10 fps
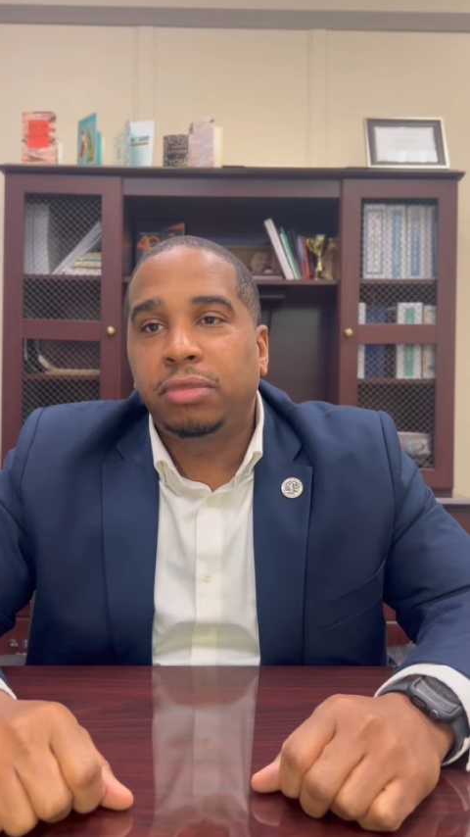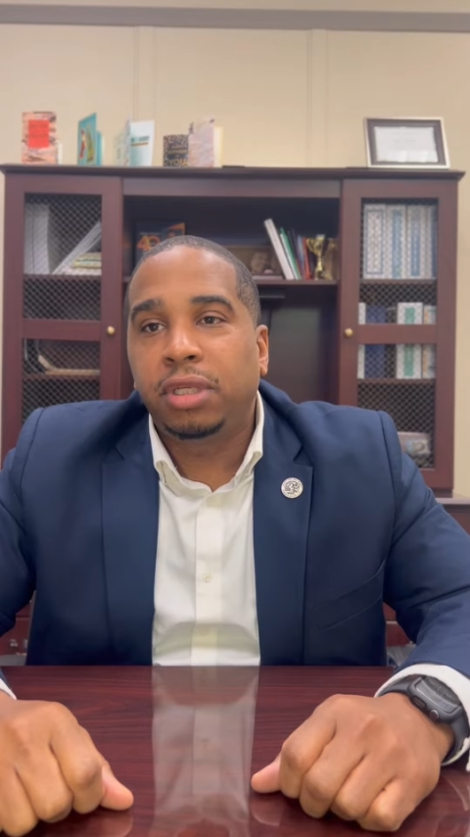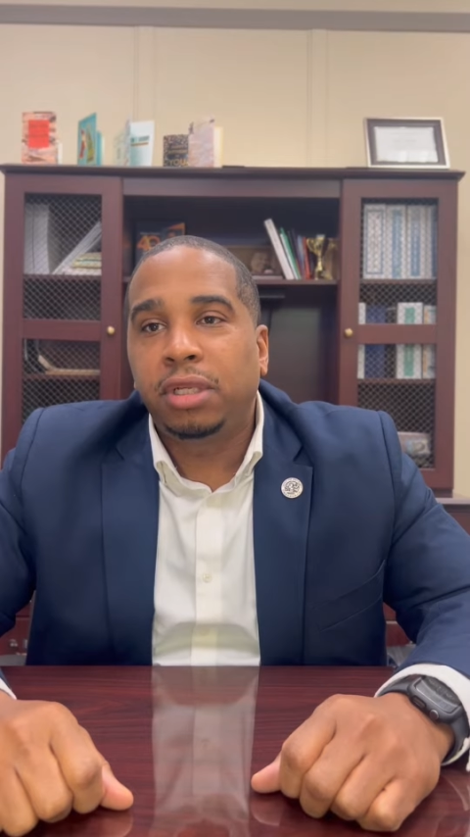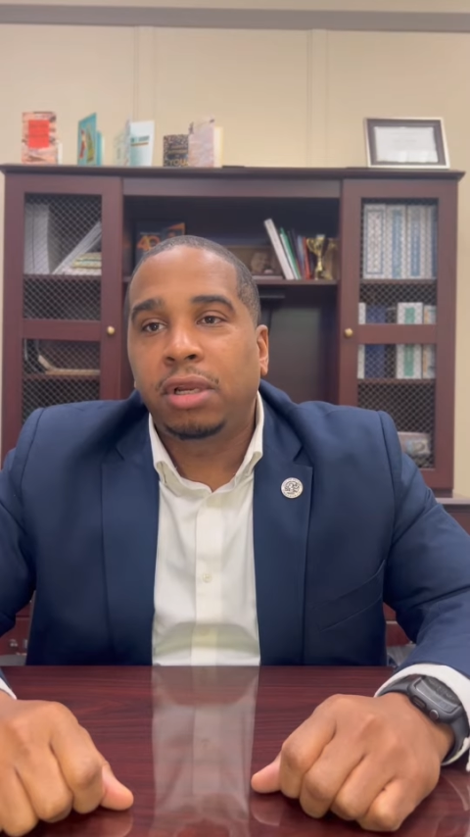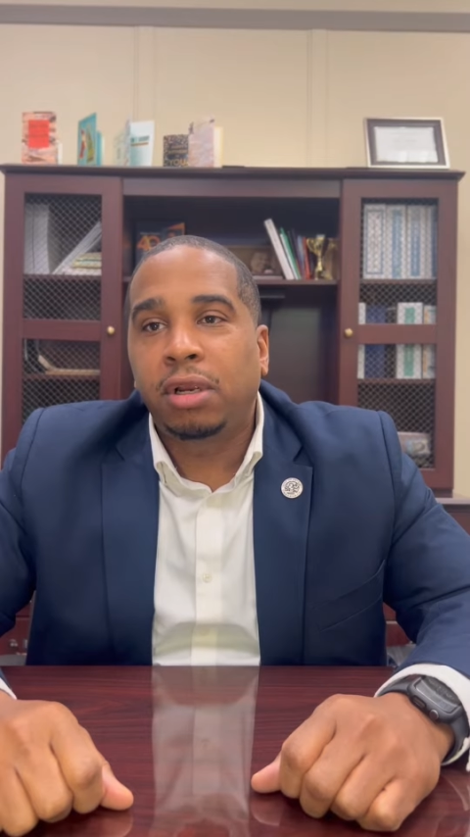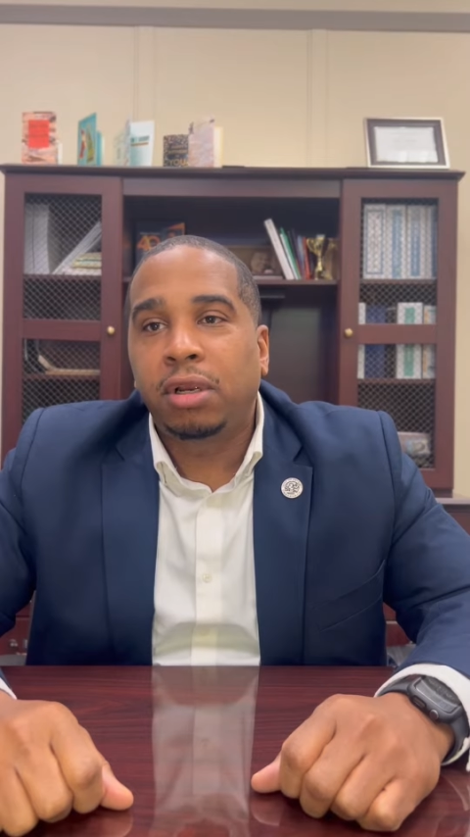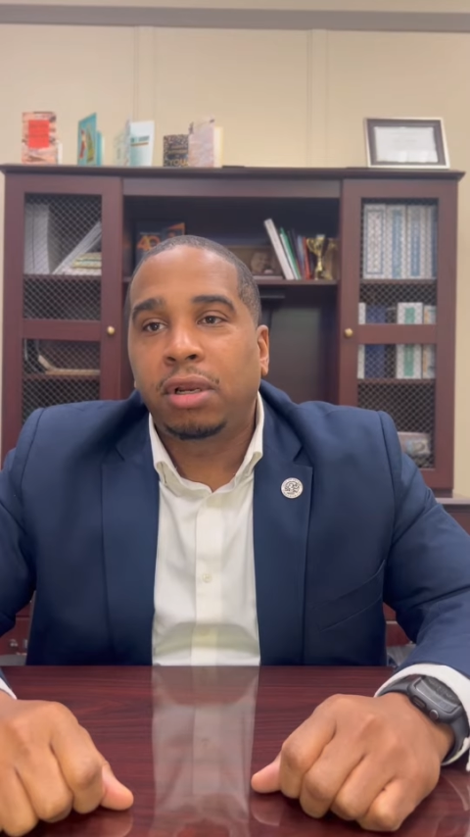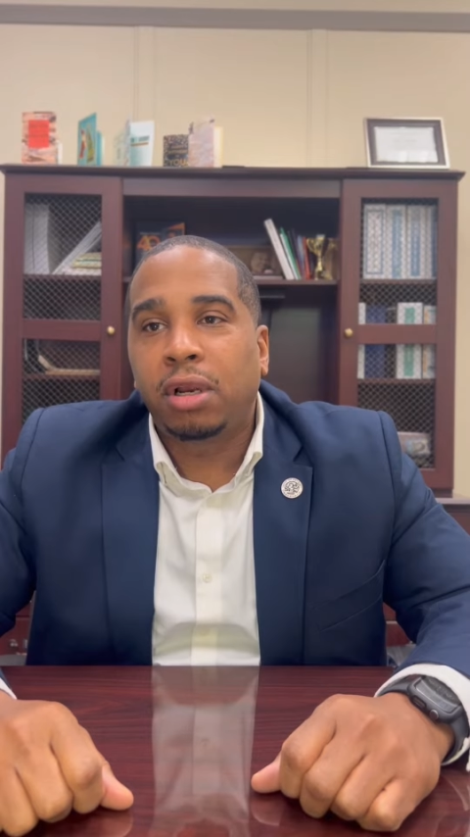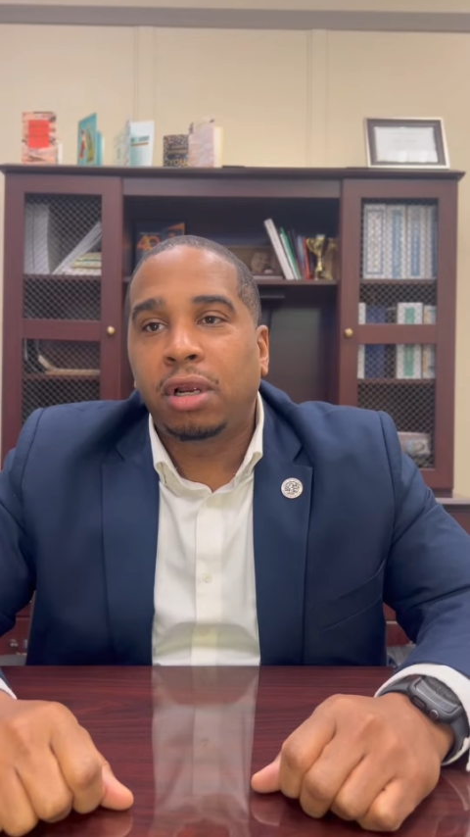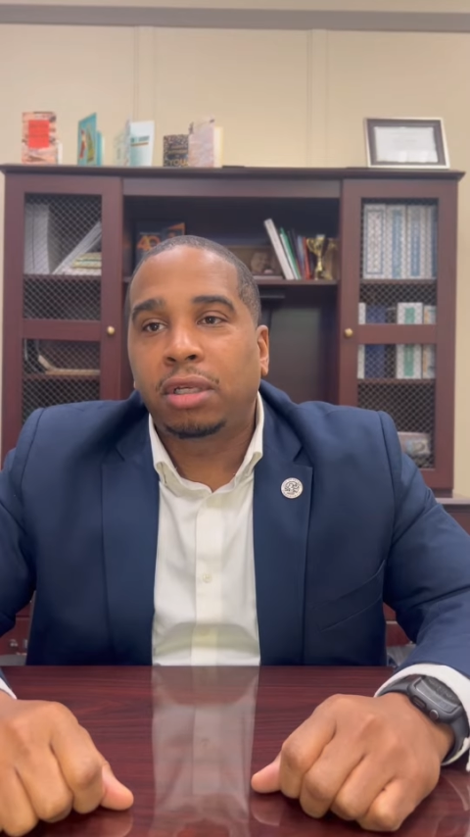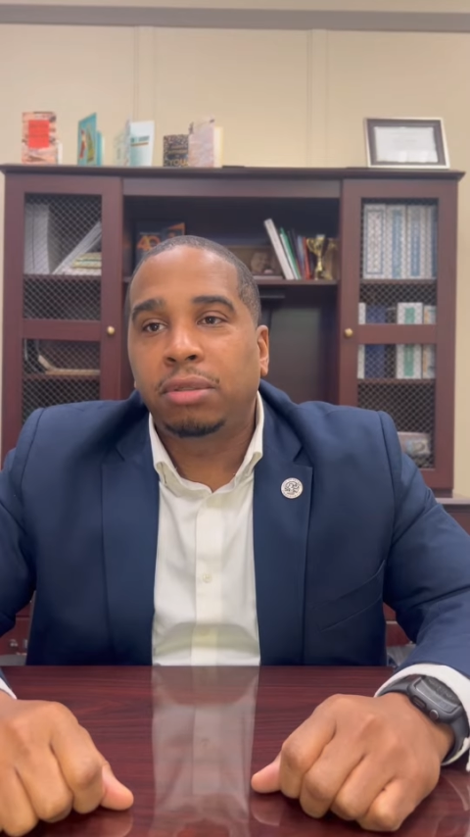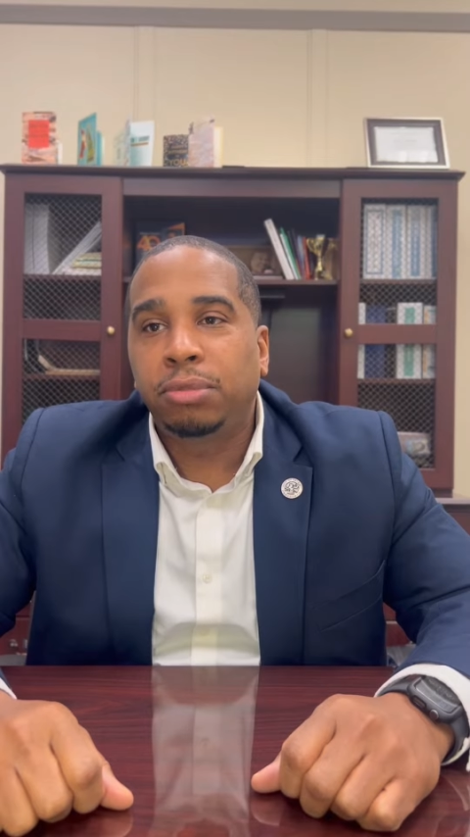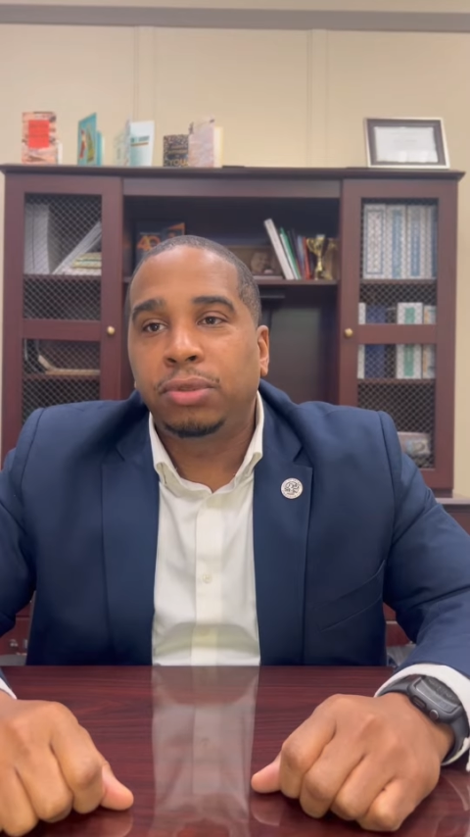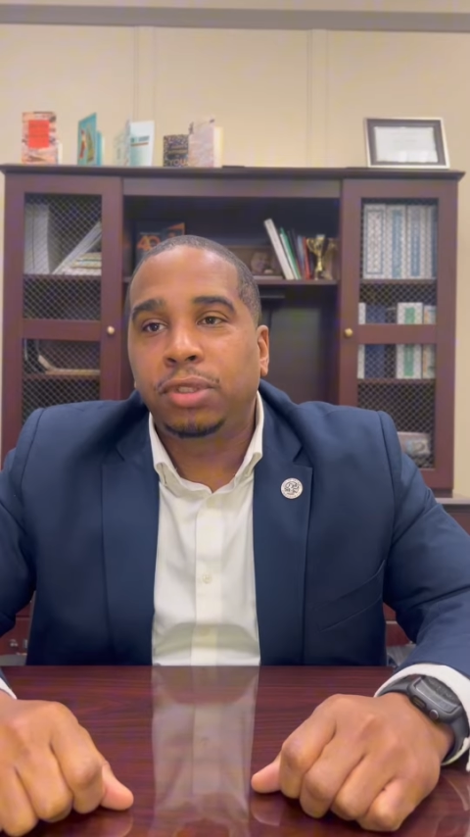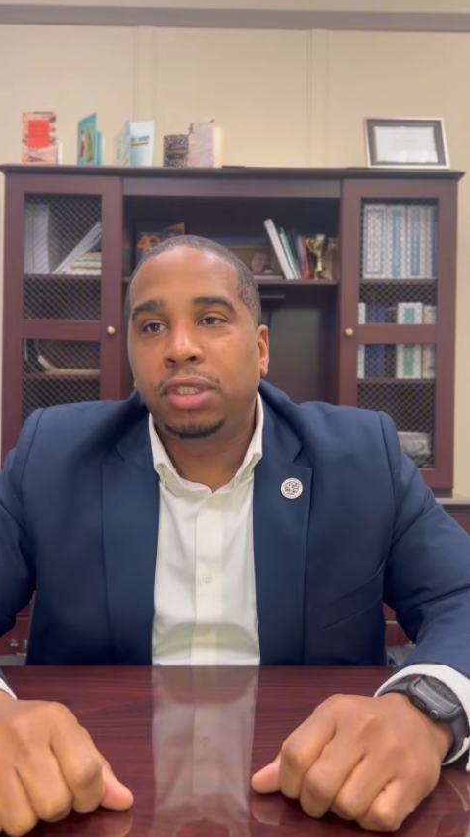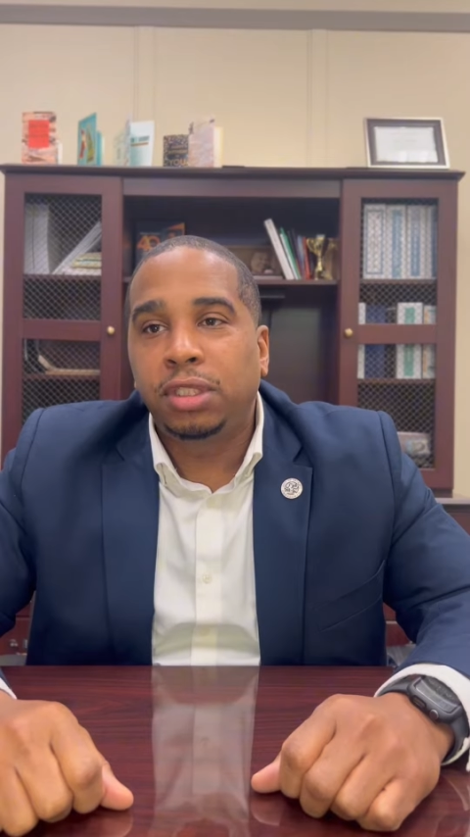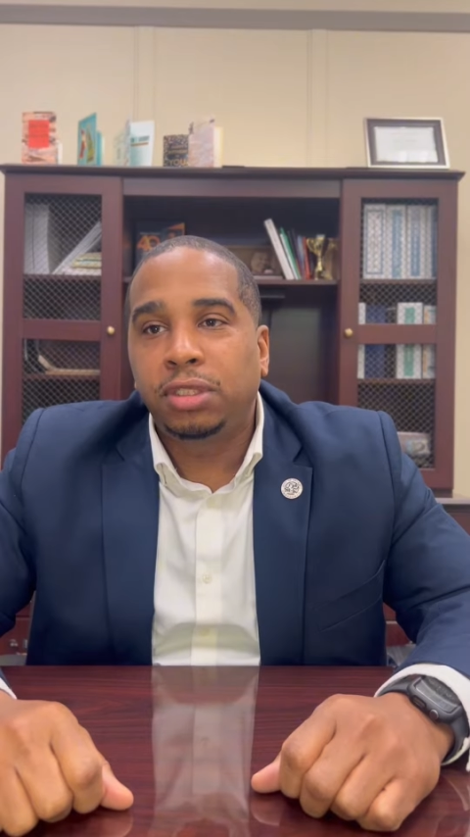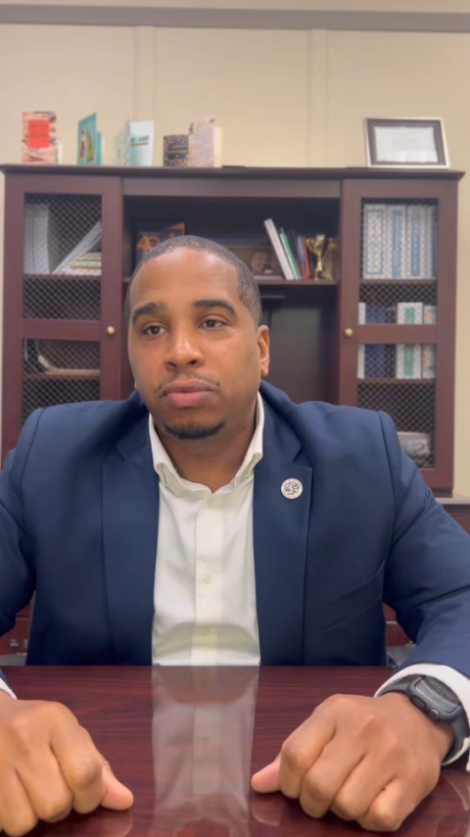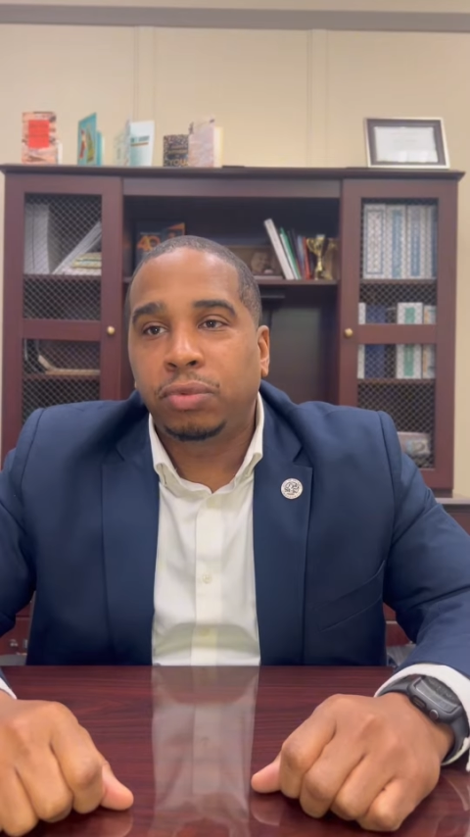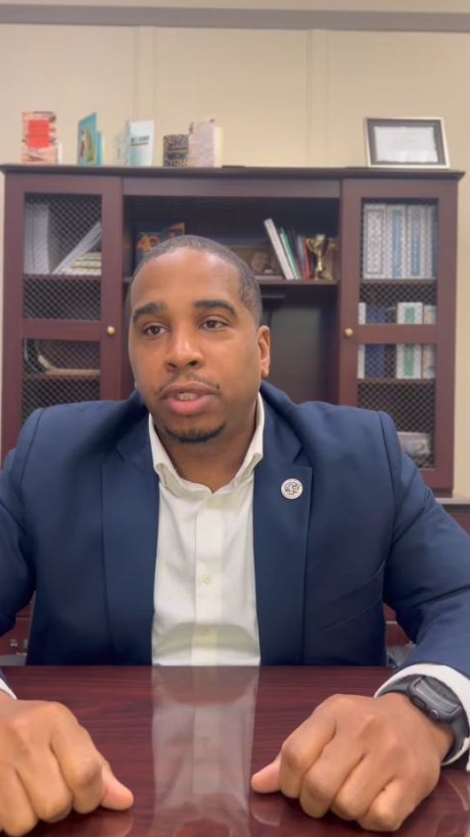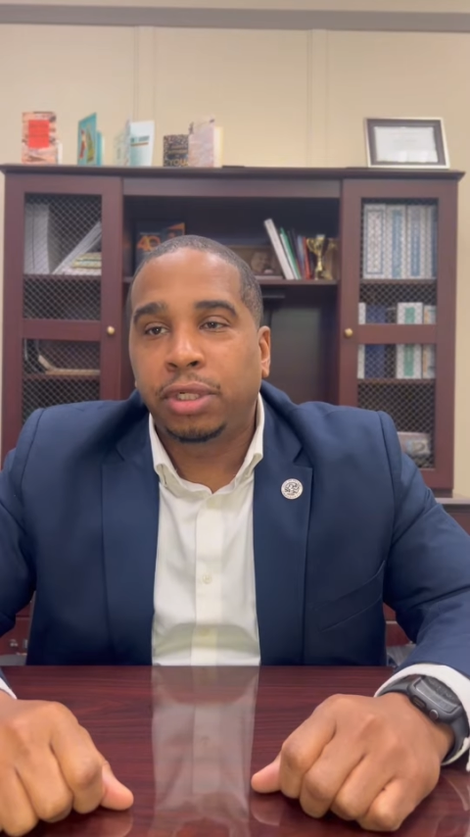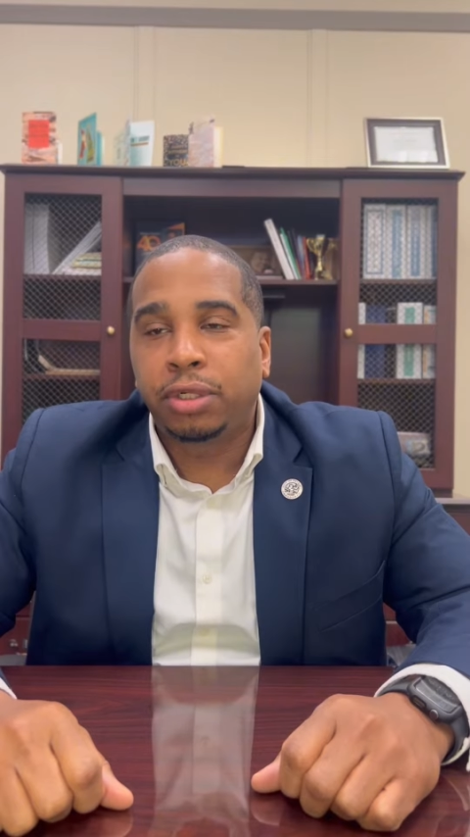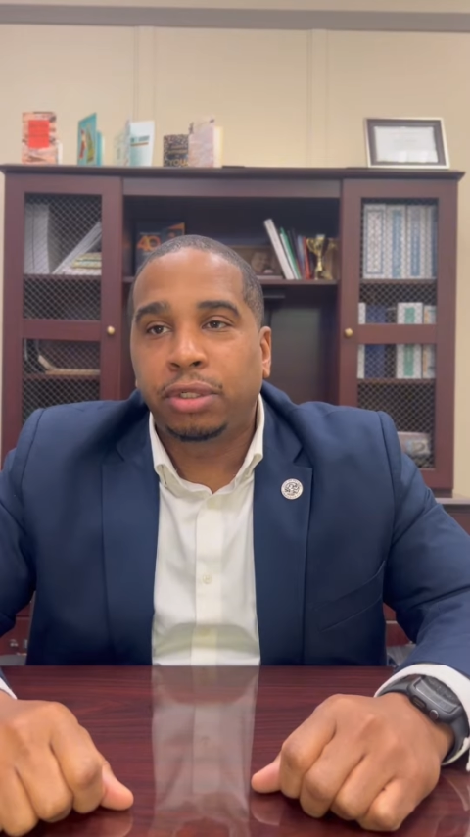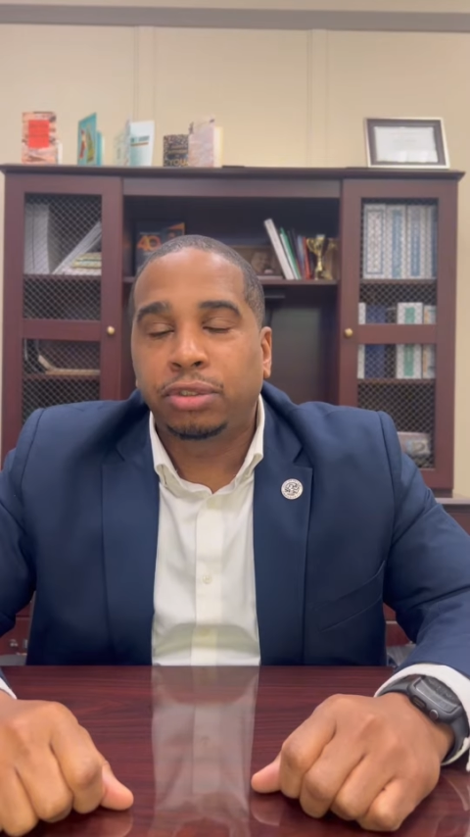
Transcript: in our communities where